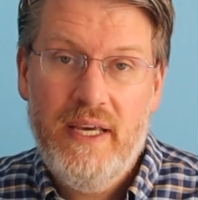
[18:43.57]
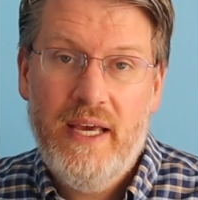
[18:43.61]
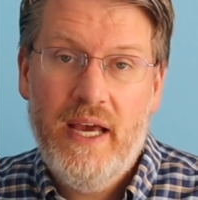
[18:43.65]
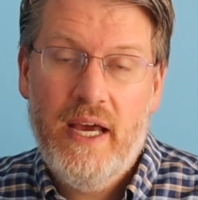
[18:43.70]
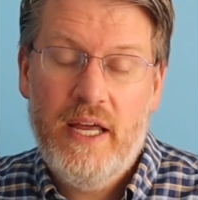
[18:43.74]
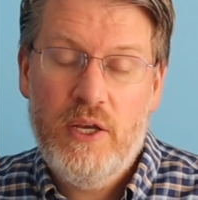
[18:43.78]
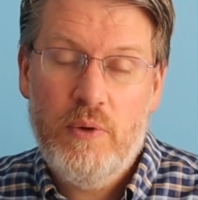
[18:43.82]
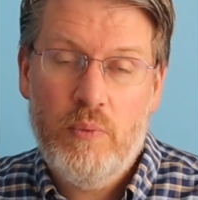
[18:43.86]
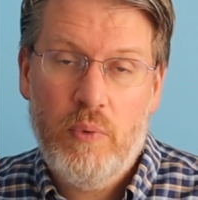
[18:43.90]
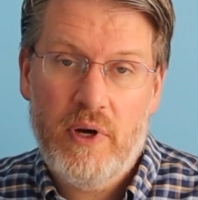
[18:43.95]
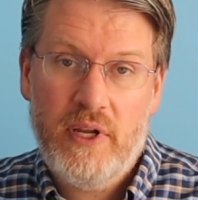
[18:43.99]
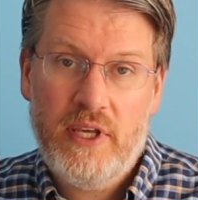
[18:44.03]

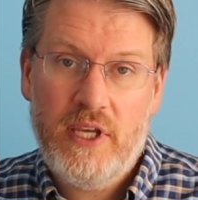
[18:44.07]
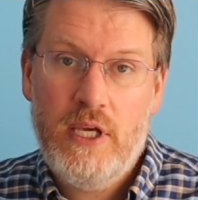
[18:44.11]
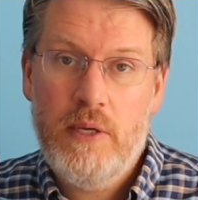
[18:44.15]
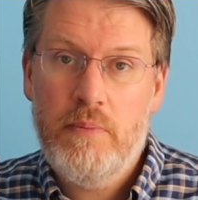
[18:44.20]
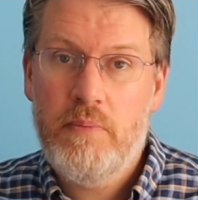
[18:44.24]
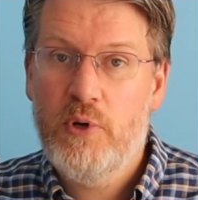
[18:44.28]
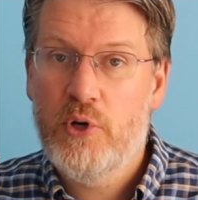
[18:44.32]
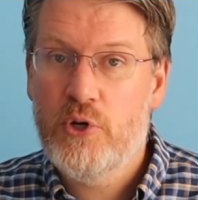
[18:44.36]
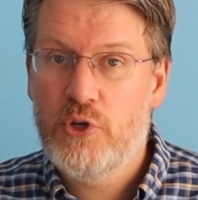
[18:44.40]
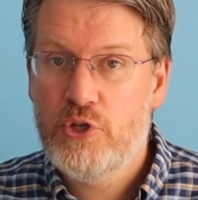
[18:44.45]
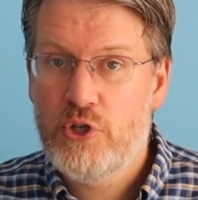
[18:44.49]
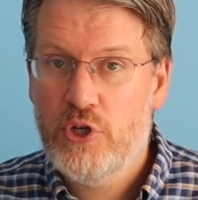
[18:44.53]
and you want to
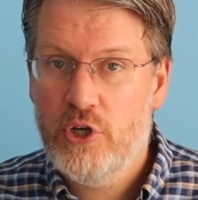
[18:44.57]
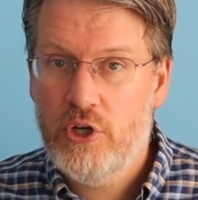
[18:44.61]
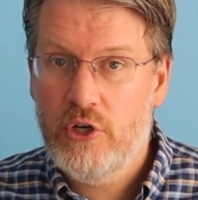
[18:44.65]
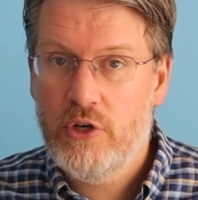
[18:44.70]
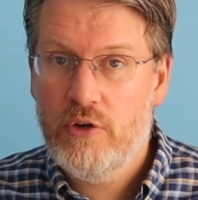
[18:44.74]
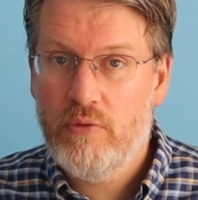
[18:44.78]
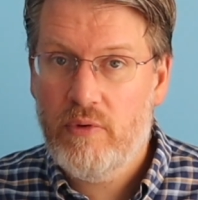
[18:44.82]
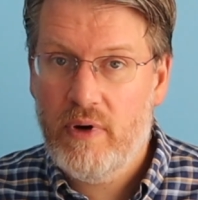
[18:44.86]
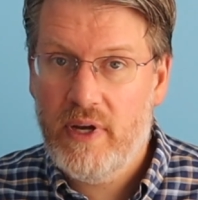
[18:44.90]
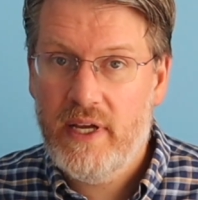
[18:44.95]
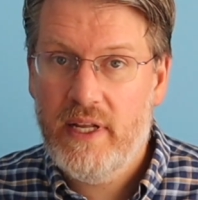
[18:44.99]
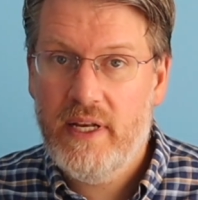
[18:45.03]
keep your
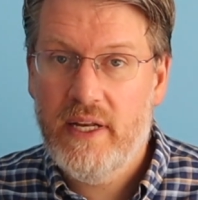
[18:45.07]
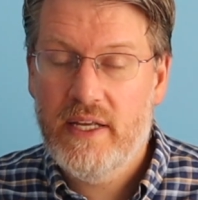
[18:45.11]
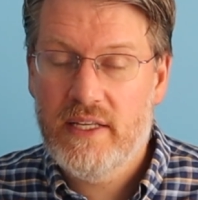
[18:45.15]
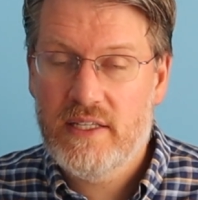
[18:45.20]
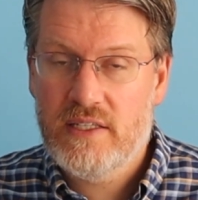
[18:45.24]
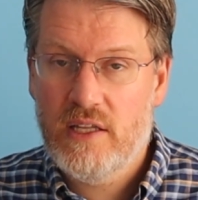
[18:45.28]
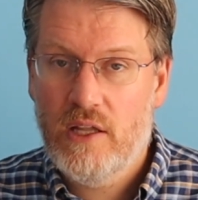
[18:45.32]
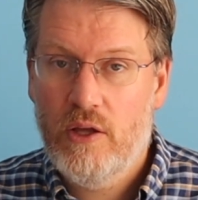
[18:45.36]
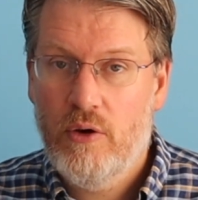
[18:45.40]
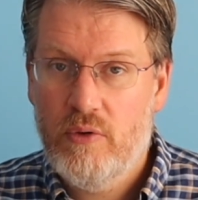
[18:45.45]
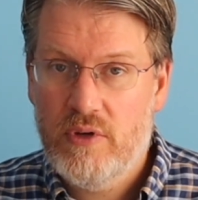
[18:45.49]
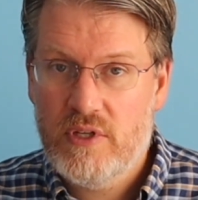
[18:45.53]
churn rate as
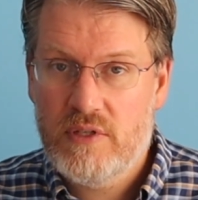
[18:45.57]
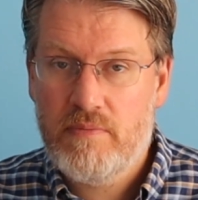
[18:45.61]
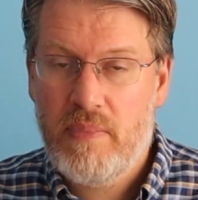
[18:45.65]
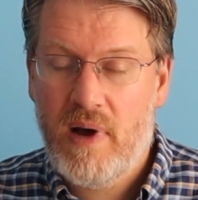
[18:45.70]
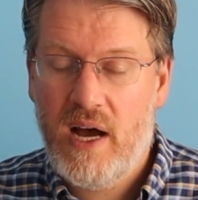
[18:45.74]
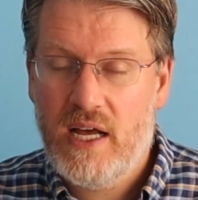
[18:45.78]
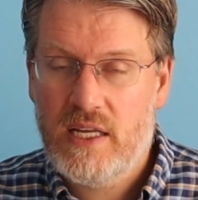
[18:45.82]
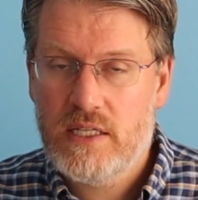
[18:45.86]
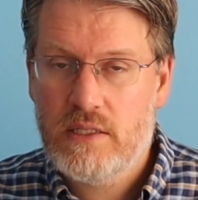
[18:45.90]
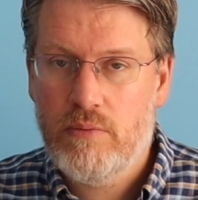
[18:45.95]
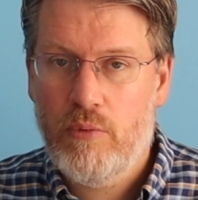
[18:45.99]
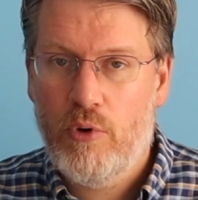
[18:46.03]
low as
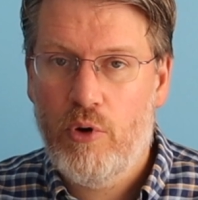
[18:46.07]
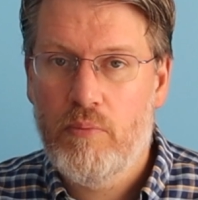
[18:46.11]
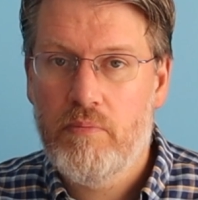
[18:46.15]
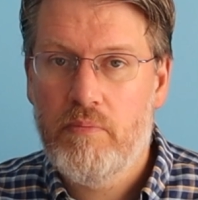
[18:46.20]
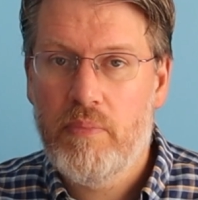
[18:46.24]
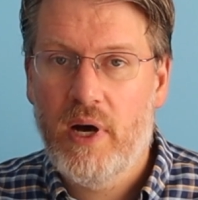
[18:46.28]
possible.